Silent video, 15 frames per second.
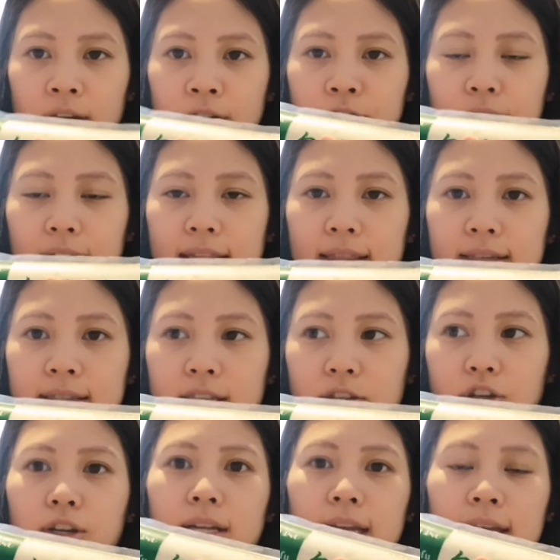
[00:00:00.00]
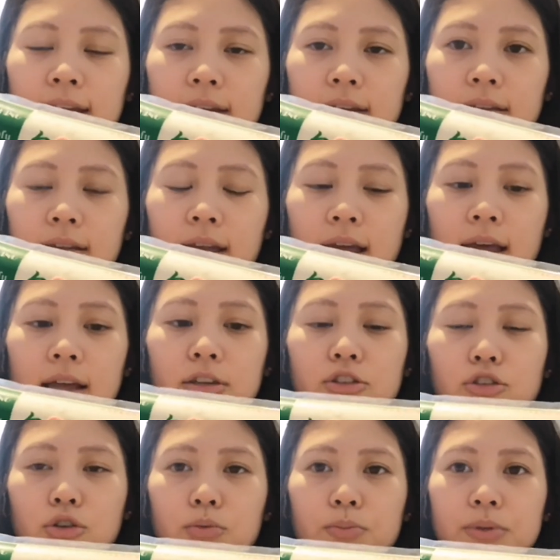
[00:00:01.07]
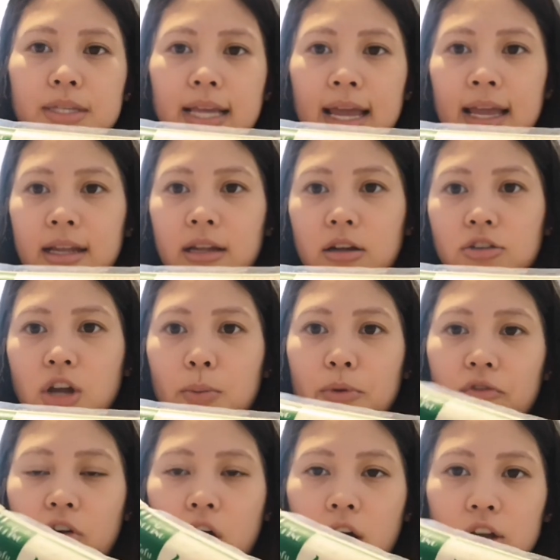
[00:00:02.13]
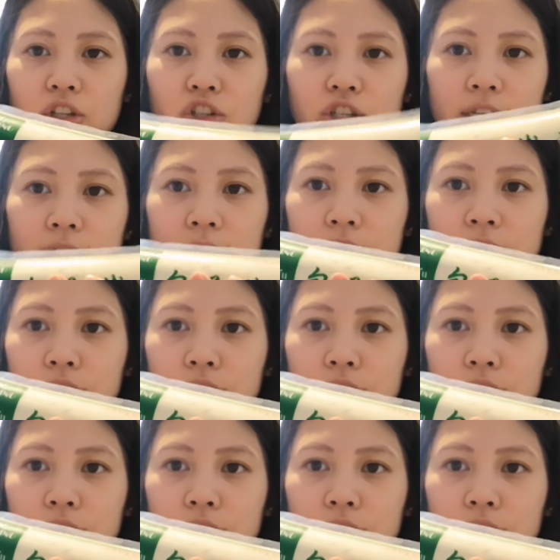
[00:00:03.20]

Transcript: So again, this is good in soups and on top of congee.